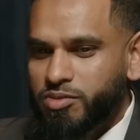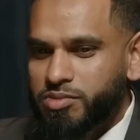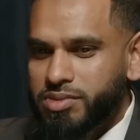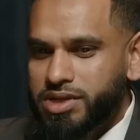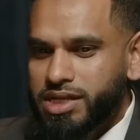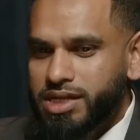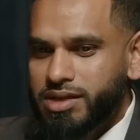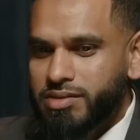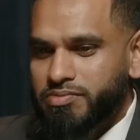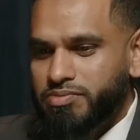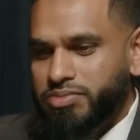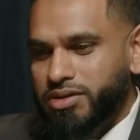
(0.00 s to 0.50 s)
for
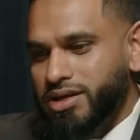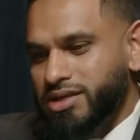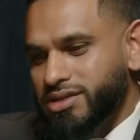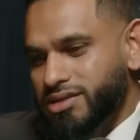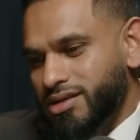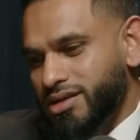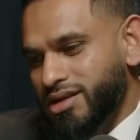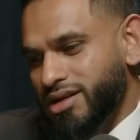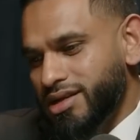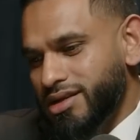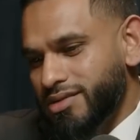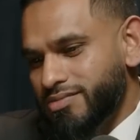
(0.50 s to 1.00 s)
me
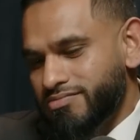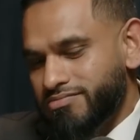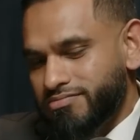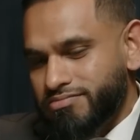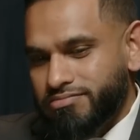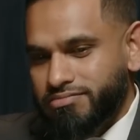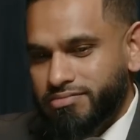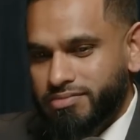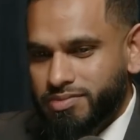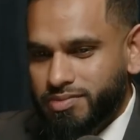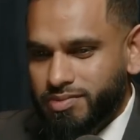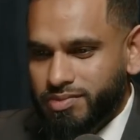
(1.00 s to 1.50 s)
personally,
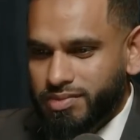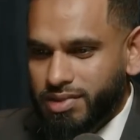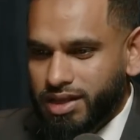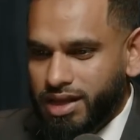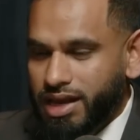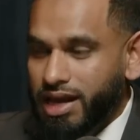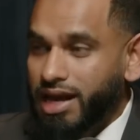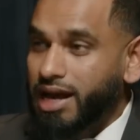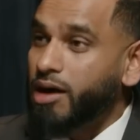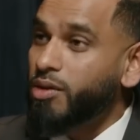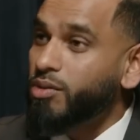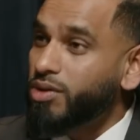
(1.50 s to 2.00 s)

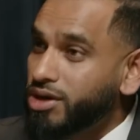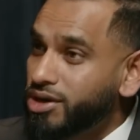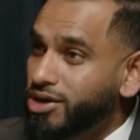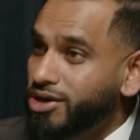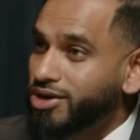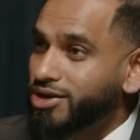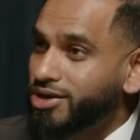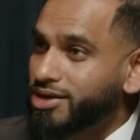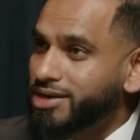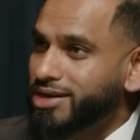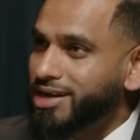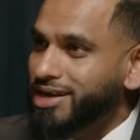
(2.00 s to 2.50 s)
I want
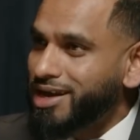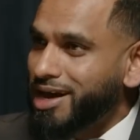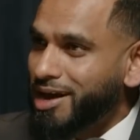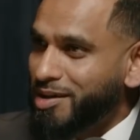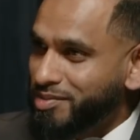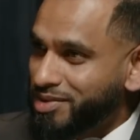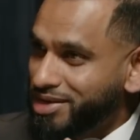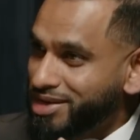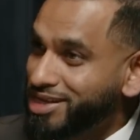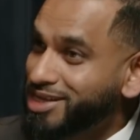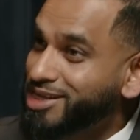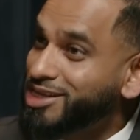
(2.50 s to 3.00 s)
to learn.
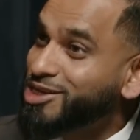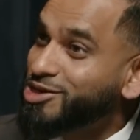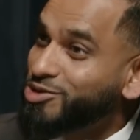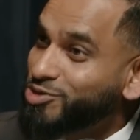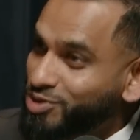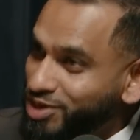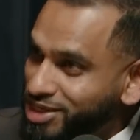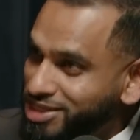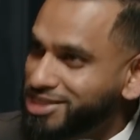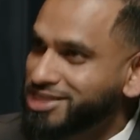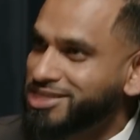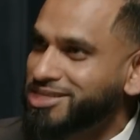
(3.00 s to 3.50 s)
I'm
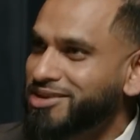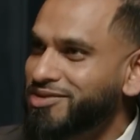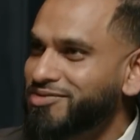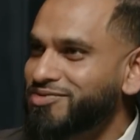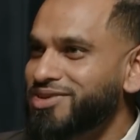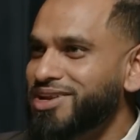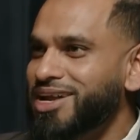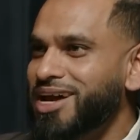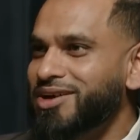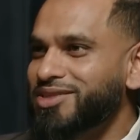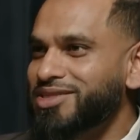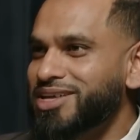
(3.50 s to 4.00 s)

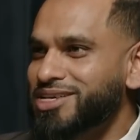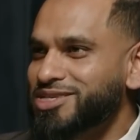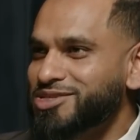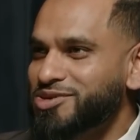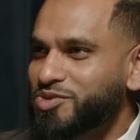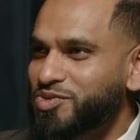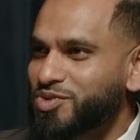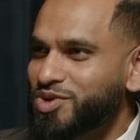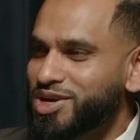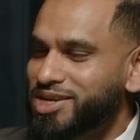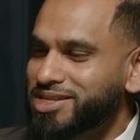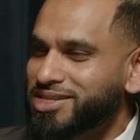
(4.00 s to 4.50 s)
inquisitive. Now
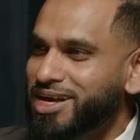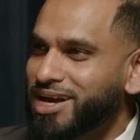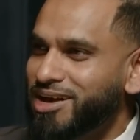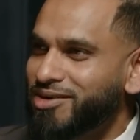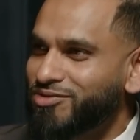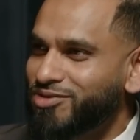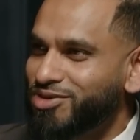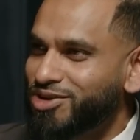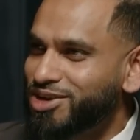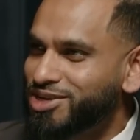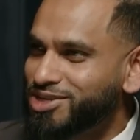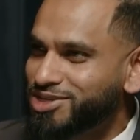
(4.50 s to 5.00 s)
that's the word
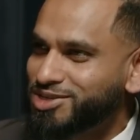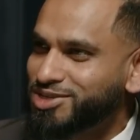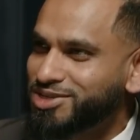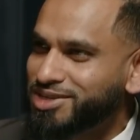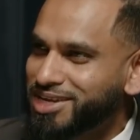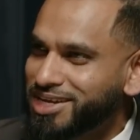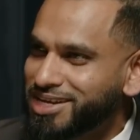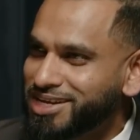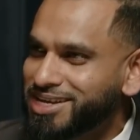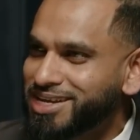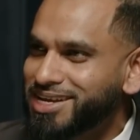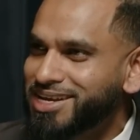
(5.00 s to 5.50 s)
that I've learned
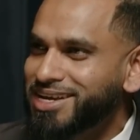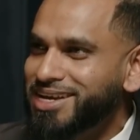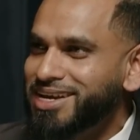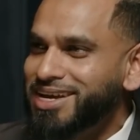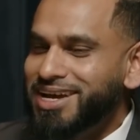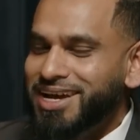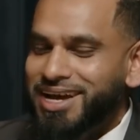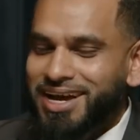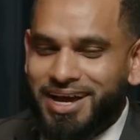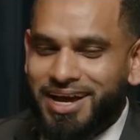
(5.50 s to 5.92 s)
today.